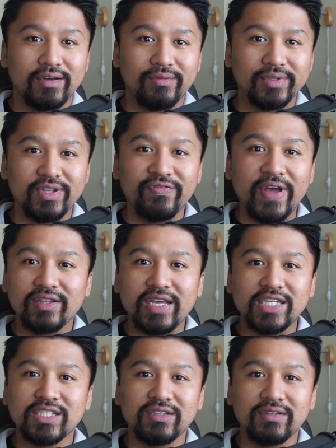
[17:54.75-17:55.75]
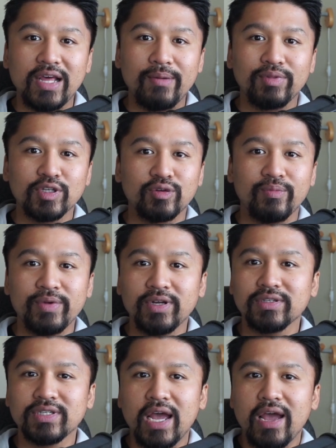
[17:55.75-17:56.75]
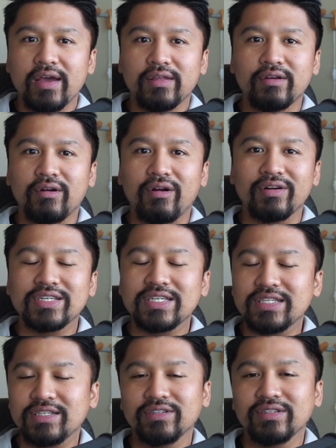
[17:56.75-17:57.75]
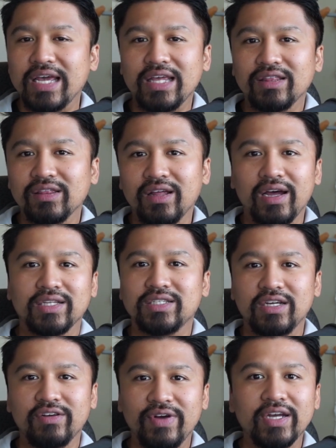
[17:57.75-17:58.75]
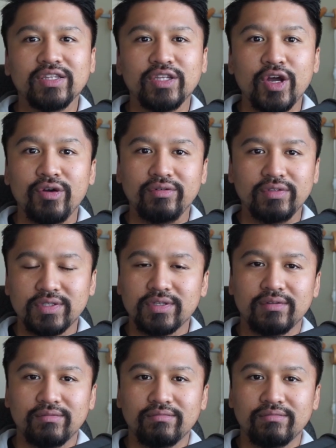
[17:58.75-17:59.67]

With the foundation that Blizzard built, there are still a lot of unknowns.